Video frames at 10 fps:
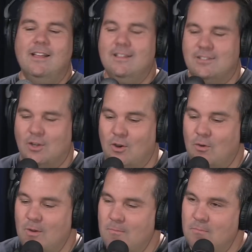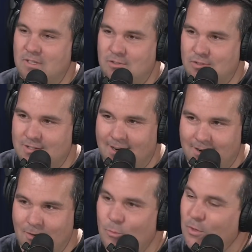so mr
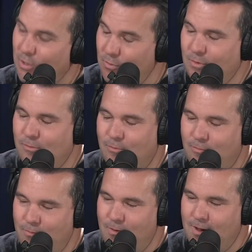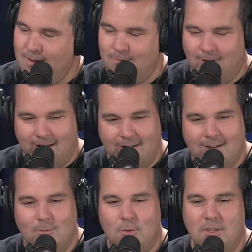snyder will you inv- invite
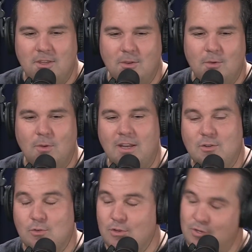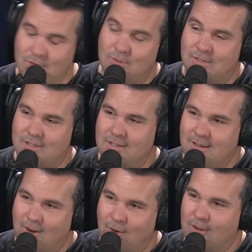will you introduce our